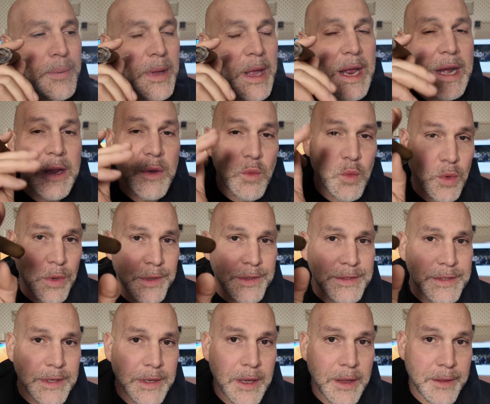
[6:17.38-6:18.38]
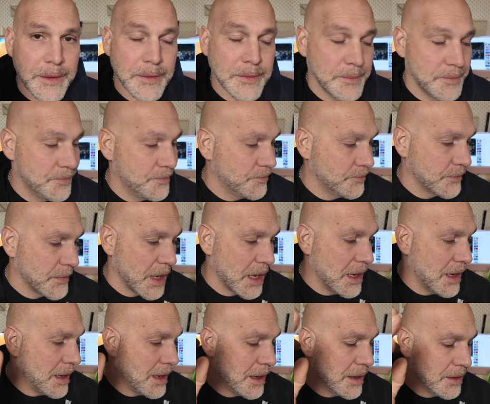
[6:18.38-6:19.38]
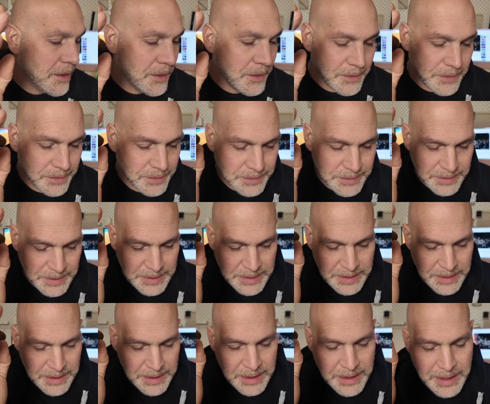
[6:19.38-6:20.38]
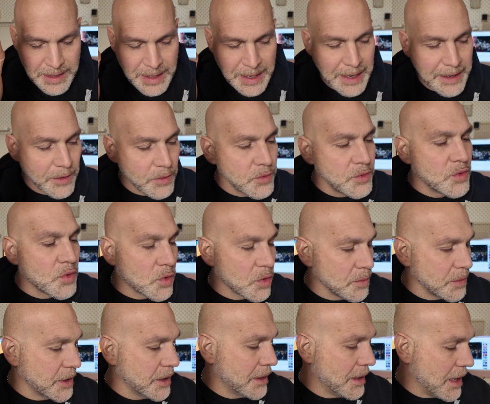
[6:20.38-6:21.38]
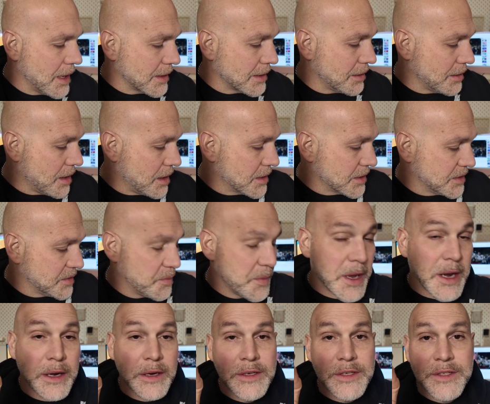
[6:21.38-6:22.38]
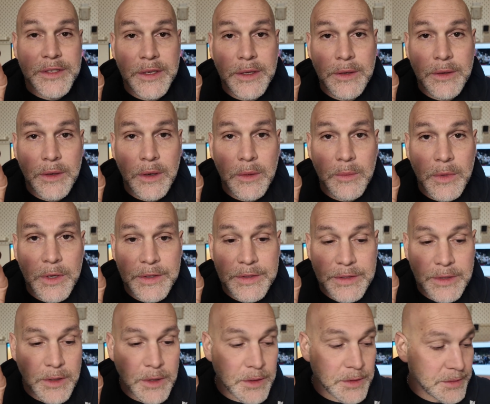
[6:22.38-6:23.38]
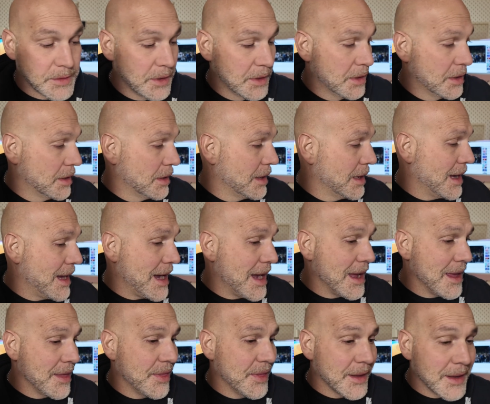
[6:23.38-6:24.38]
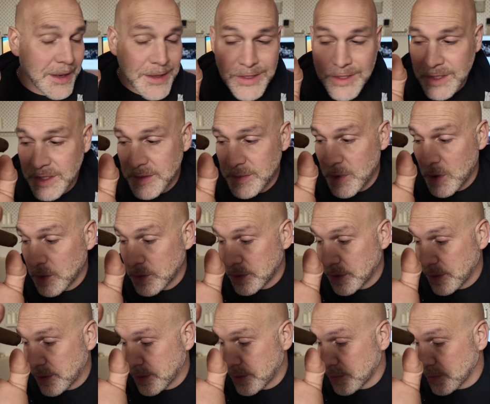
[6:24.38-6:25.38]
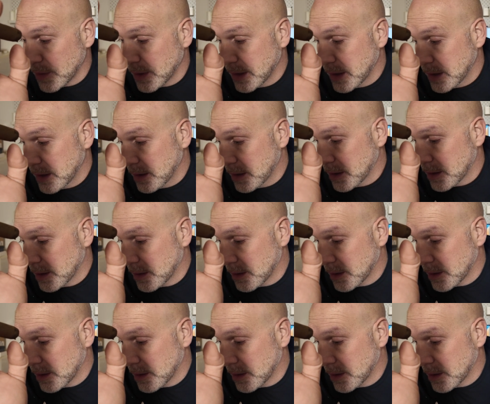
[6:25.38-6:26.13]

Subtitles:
it works together. I don't normally like a lot of Spanish cedar on my cigars. I think I just smoked 3